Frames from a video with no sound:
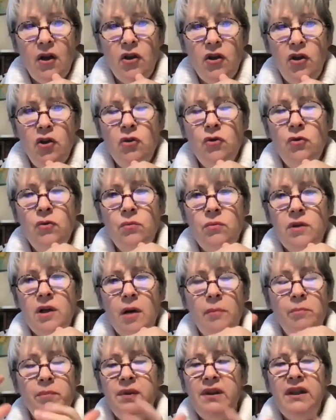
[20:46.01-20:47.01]
you
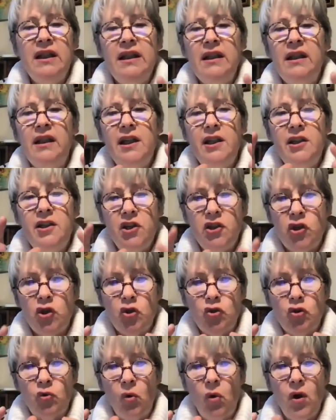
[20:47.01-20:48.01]
completely
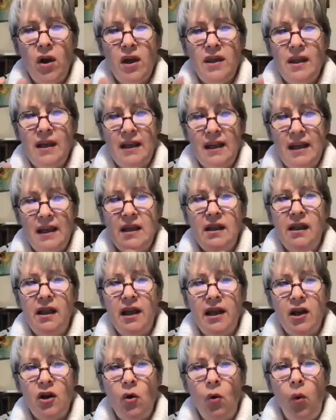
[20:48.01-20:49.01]
destroy the
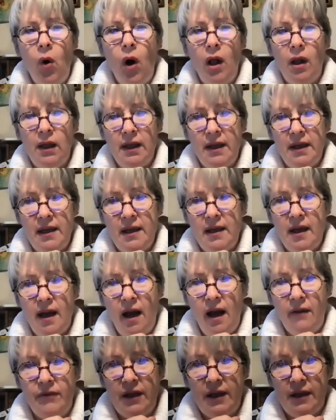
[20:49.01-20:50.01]
healing quality
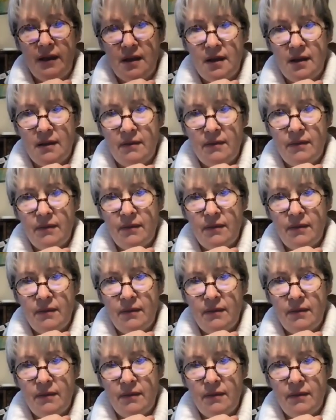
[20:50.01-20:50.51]
of it.